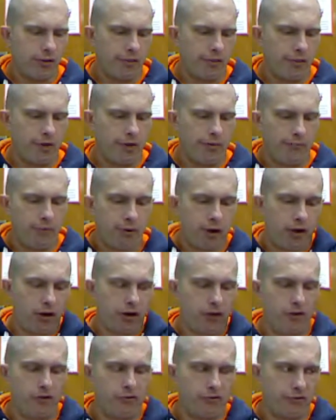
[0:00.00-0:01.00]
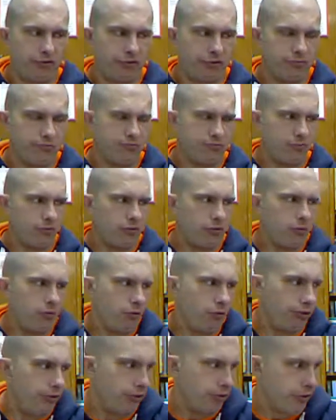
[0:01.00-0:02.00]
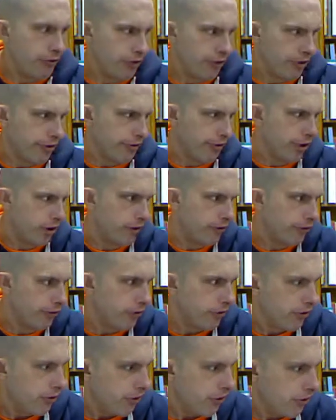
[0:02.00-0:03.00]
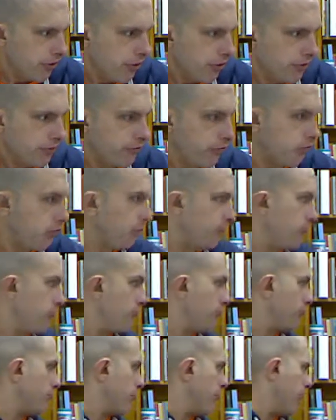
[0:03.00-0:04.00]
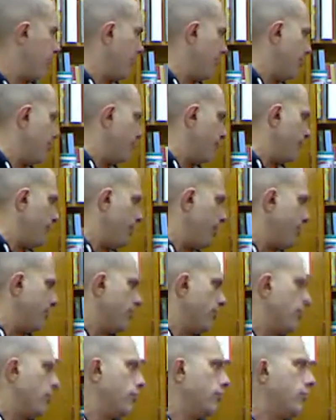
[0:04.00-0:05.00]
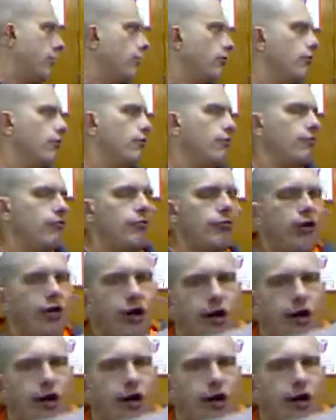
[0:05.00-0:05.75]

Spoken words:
the pairs with their unique color. So you'll do kind of like what I did. You'll